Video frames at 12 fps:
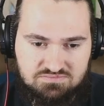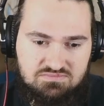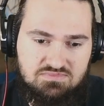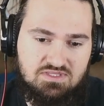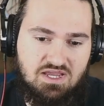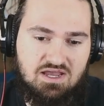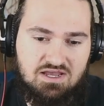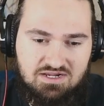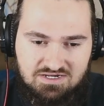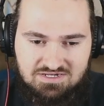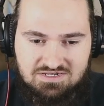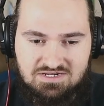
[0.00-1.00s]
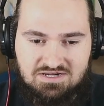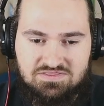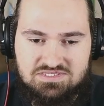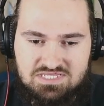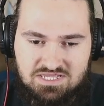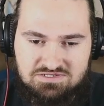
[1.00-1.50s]
The
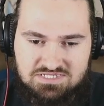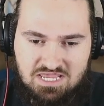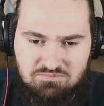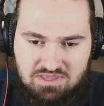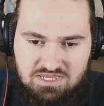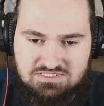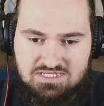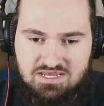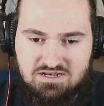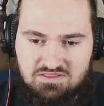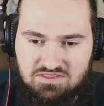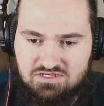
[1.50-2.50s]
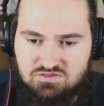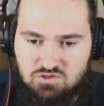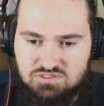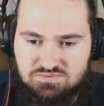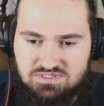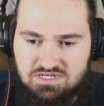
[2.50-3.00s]
Sanders campaign touted the
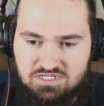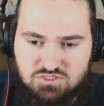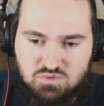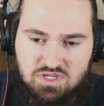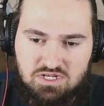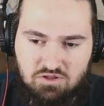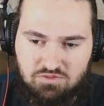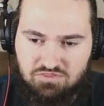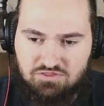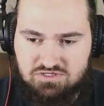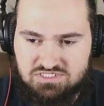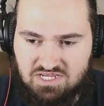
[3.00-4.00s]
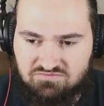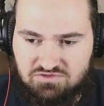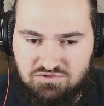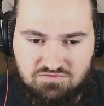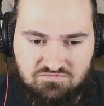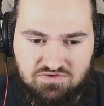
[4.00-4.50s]
endorsement in a tweet on Thursday
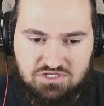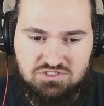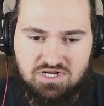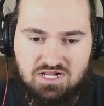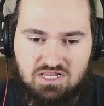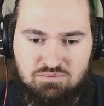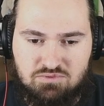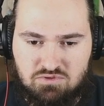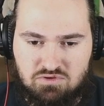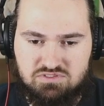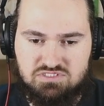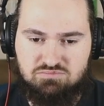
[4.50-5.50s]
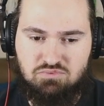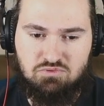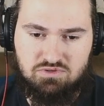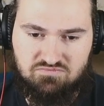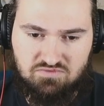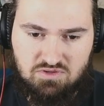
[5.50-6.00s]
afternoon featuring a clip of Rogan's
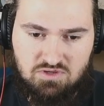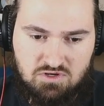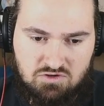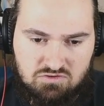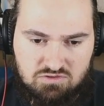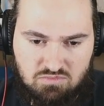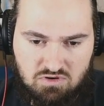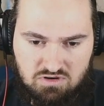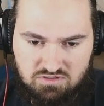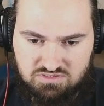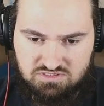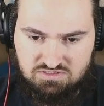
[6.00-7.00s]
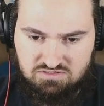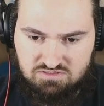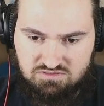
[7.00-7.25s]
supportive remarks.